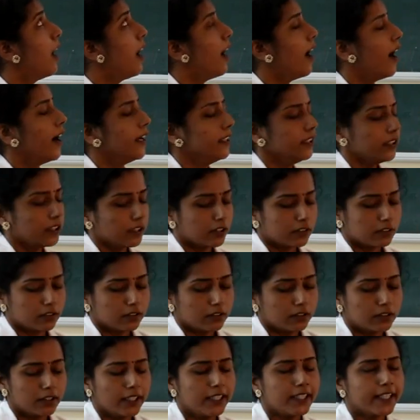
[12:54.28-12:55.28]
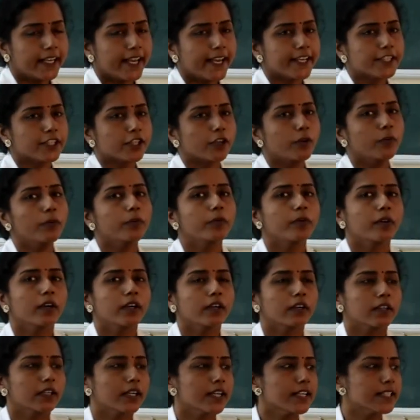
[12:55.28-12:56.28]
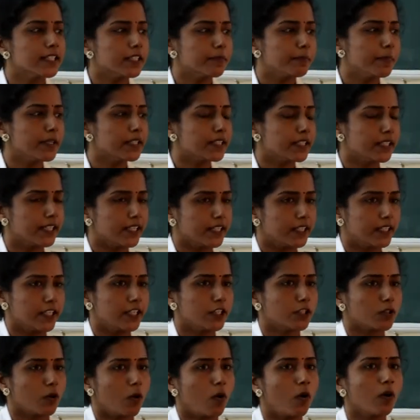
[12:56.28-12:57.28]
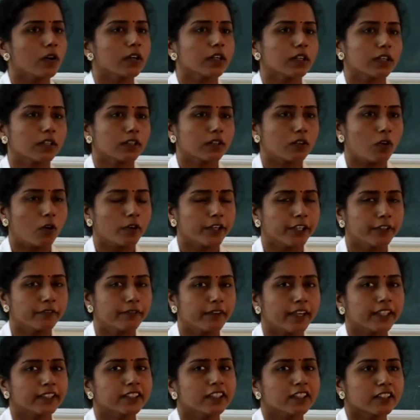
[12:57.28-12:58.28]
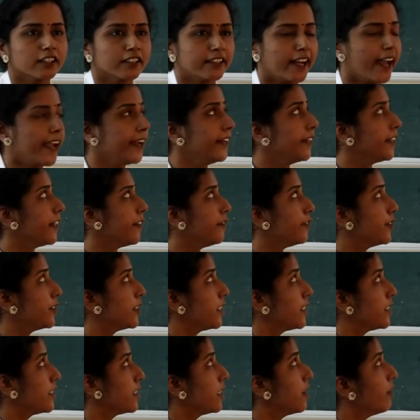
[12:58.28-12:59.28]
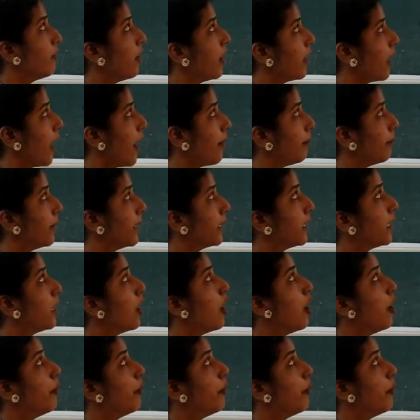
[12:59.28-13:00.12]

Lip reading: And in case of Christmas disease or clotting factor 9 deficiency, what happened?